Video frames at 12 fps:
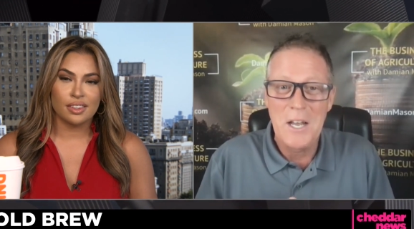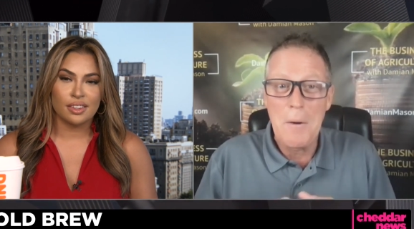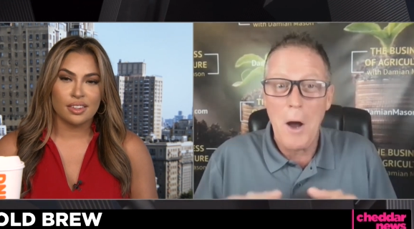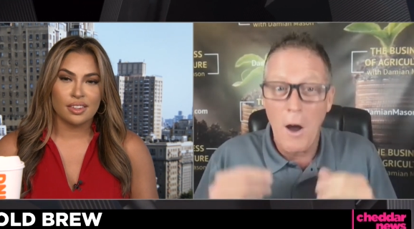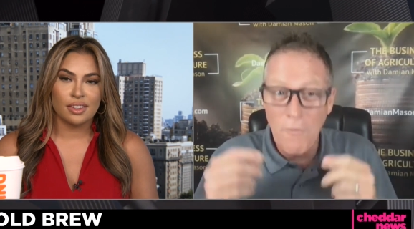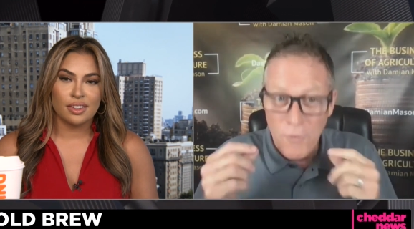Speaker 1: of
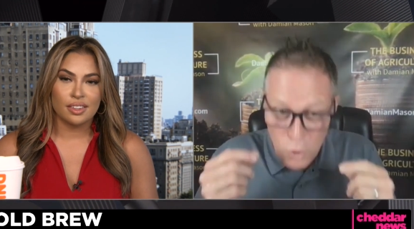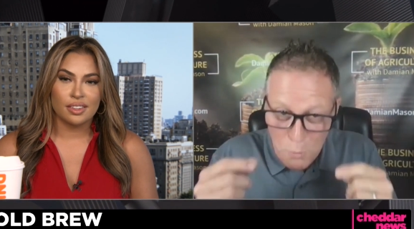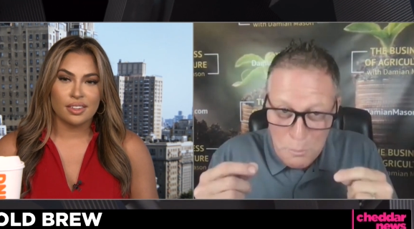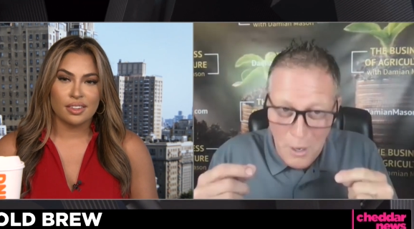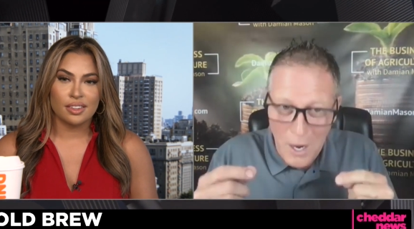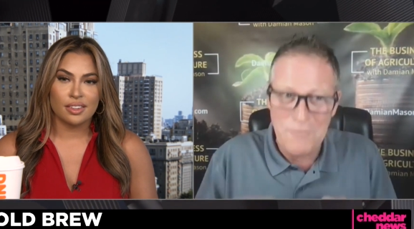new
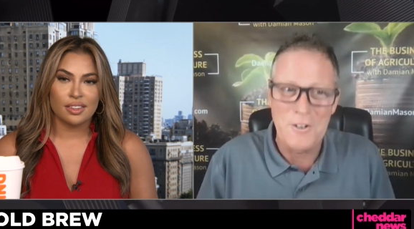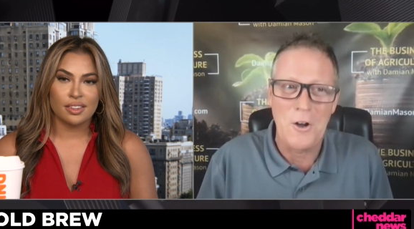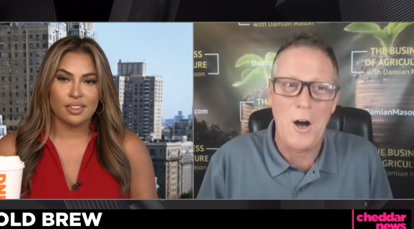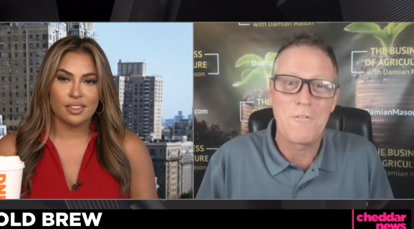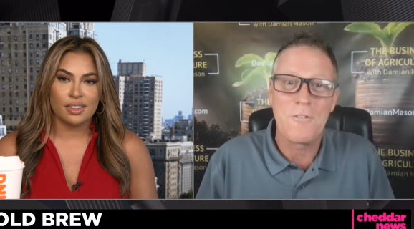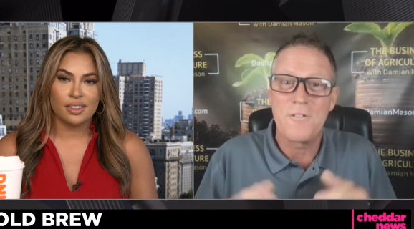profit off of
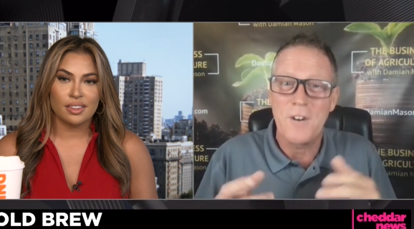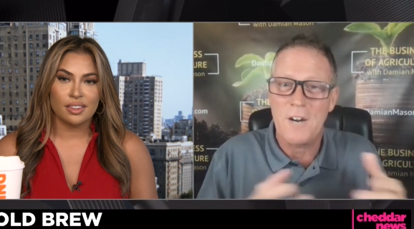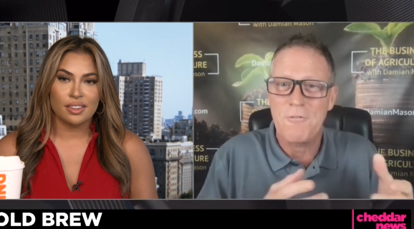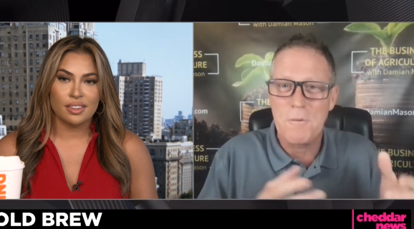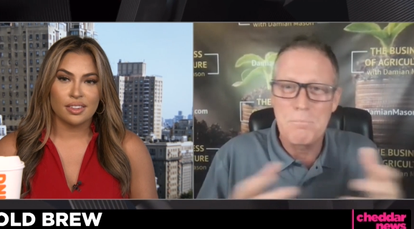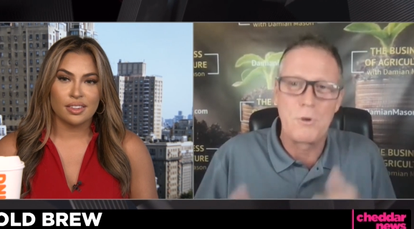every
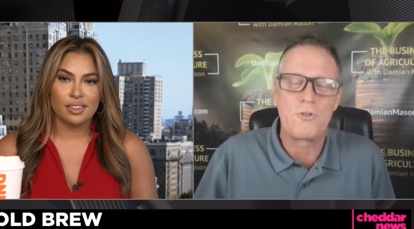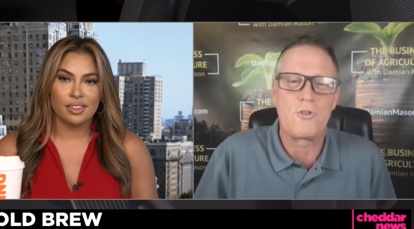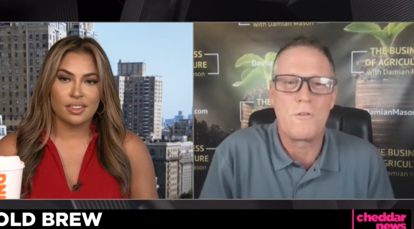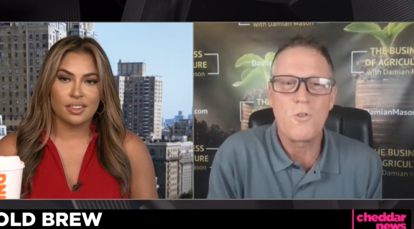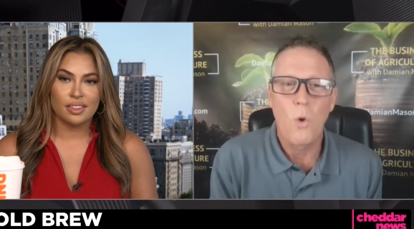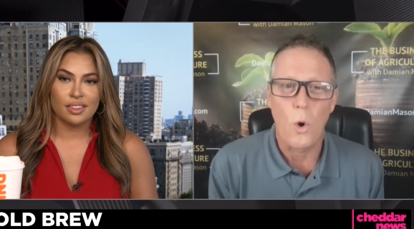bushel of
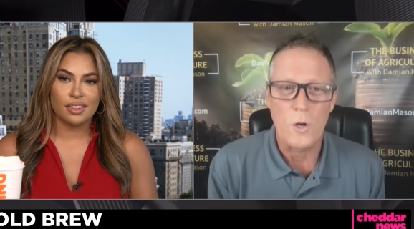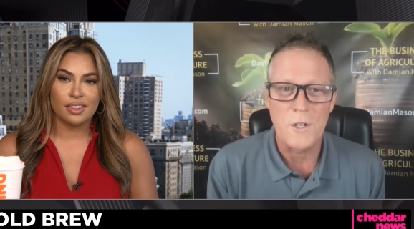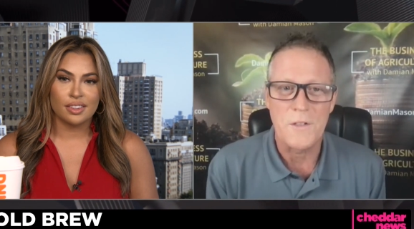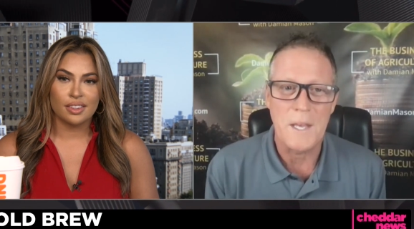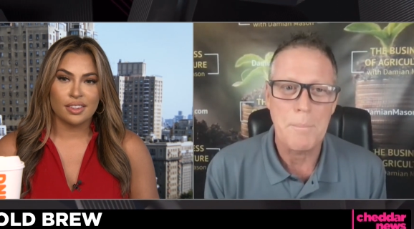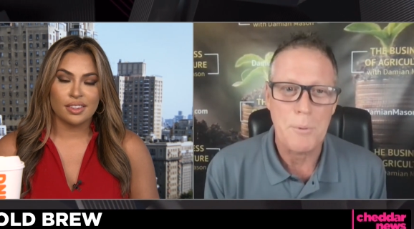corn that they
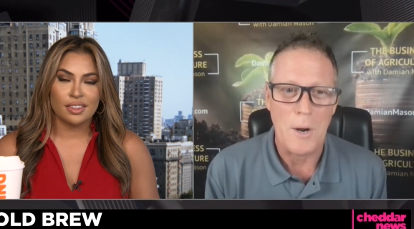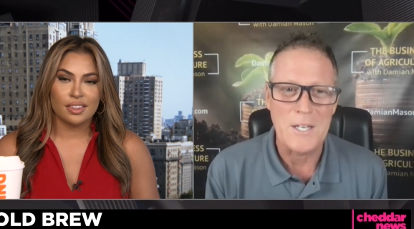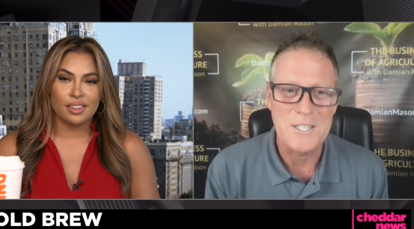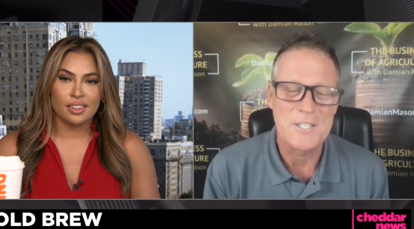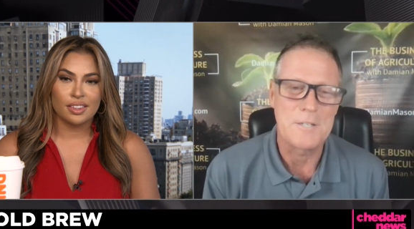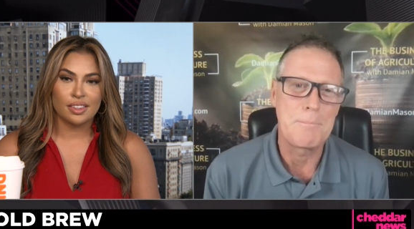processed
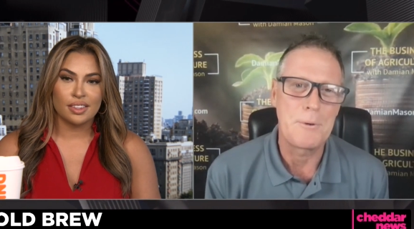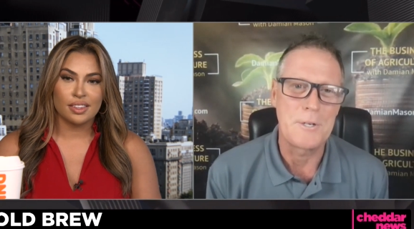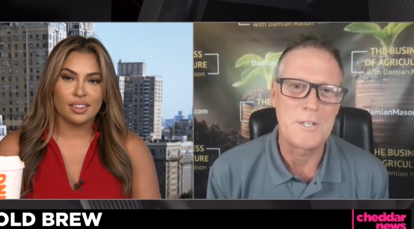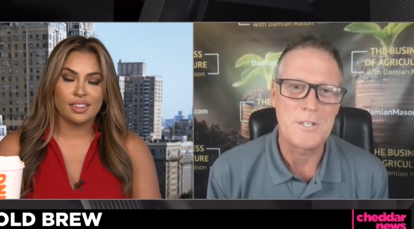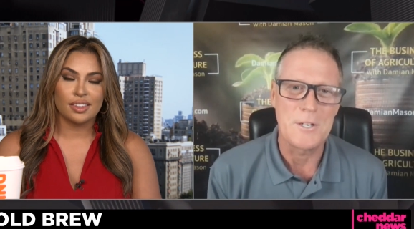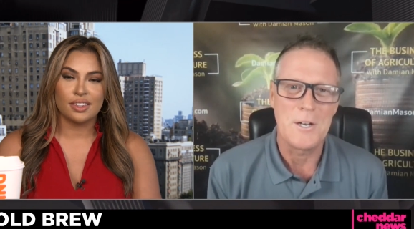and put into
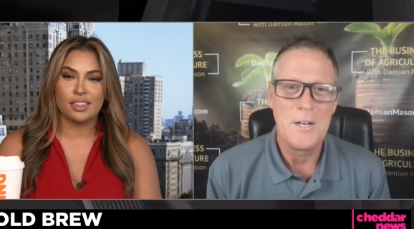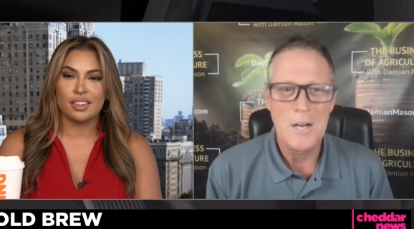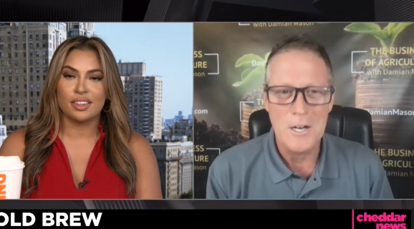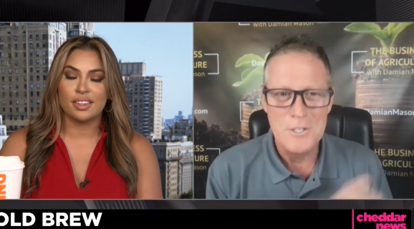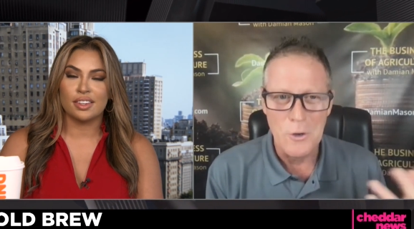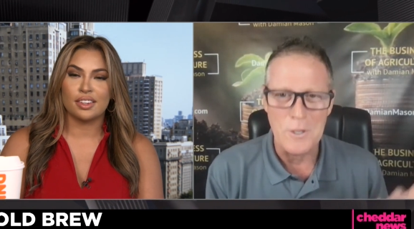a
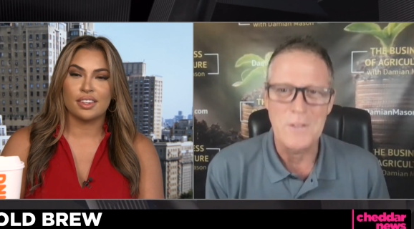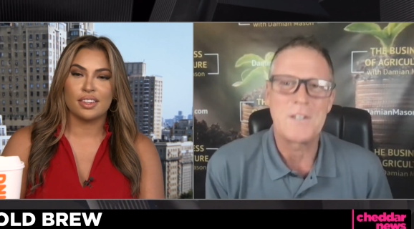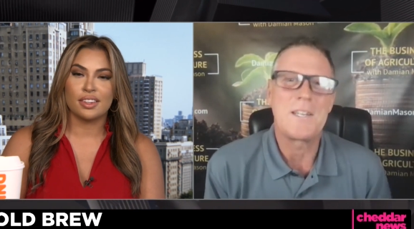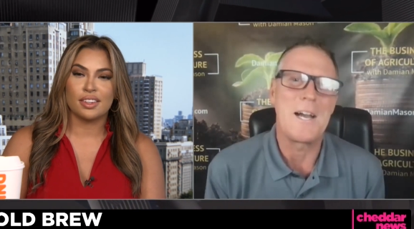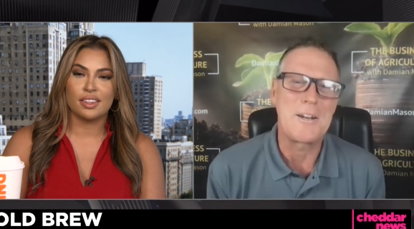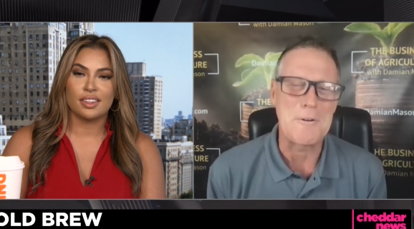Tony the
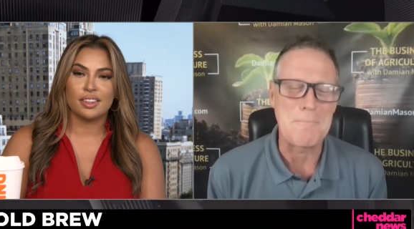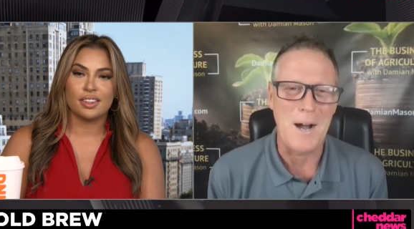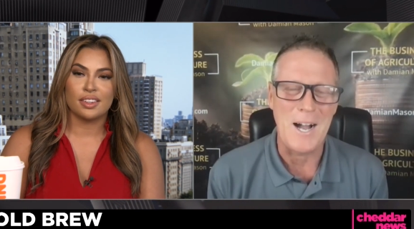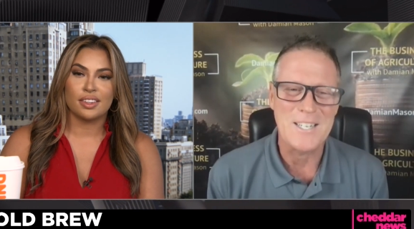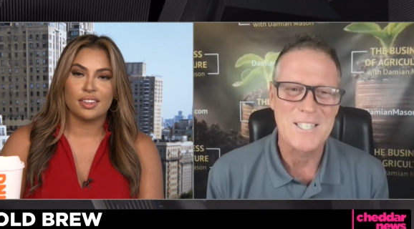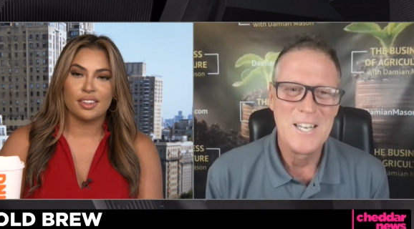Tiger box.
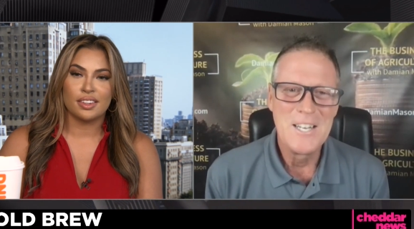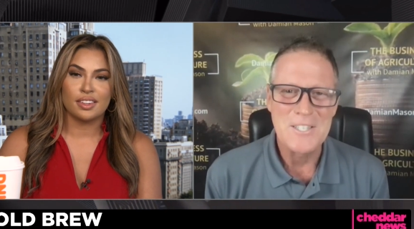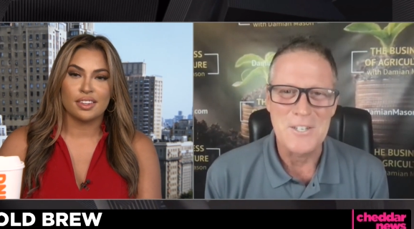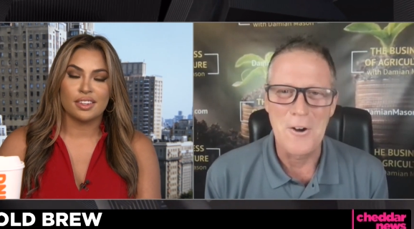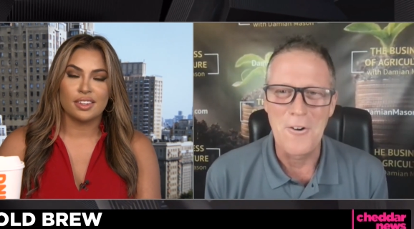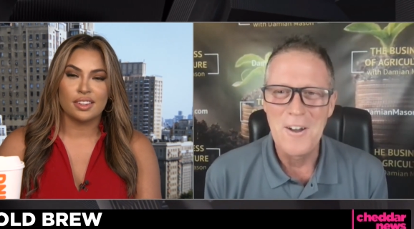
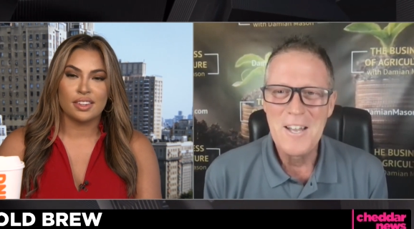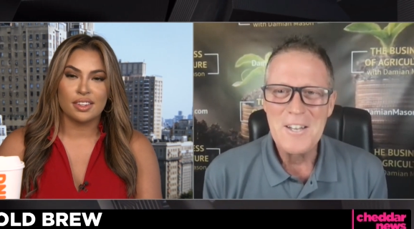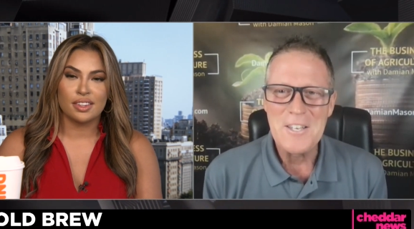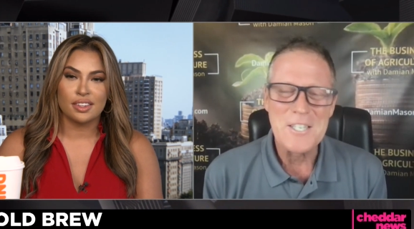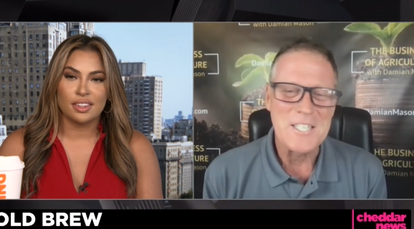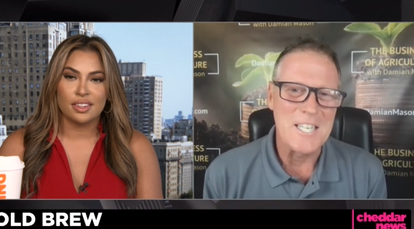So you
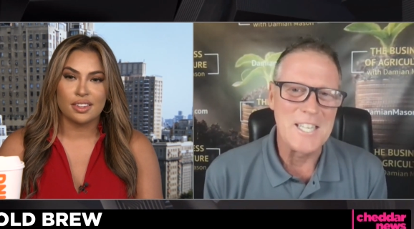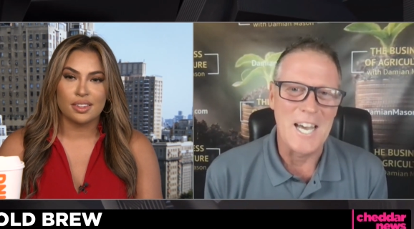see that a